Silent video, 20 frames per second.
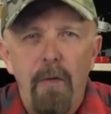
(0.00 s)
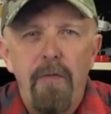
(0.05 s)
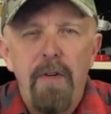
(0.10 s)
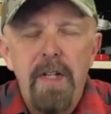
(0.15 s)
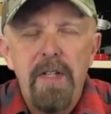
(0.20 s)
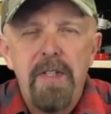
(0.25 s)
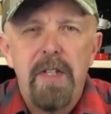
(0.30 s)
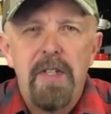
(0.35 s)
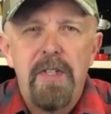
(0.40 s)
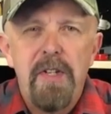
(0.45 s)

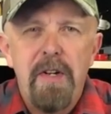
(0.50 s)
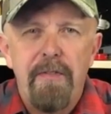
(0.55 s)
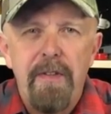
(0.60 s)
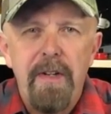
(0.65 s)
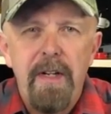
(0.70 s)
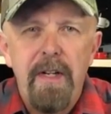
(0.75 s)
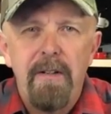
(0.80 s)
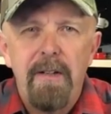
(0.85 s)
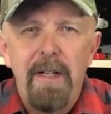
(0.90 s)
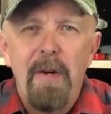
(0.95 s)
friends, Jeff
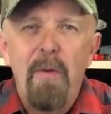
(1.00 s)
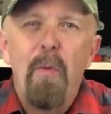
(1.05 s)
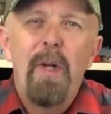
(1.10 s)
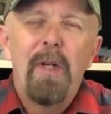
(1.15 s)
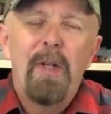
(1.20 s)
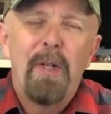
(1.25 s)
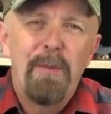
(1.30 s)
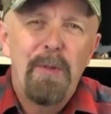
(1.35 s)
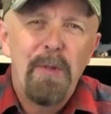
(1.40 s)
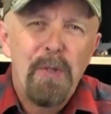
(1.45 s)
here and
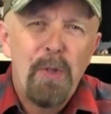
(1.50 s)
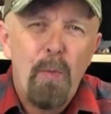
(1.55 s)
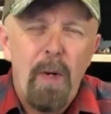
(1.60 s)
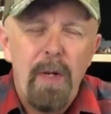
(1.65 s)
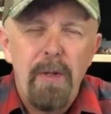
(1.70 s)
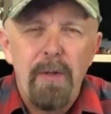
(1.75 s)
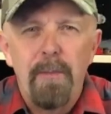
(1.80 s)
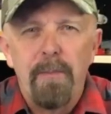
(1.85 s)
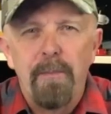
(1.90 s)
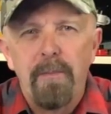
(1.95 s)
welcome to
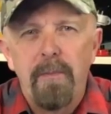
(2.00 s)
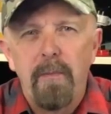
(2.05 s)
Squadron.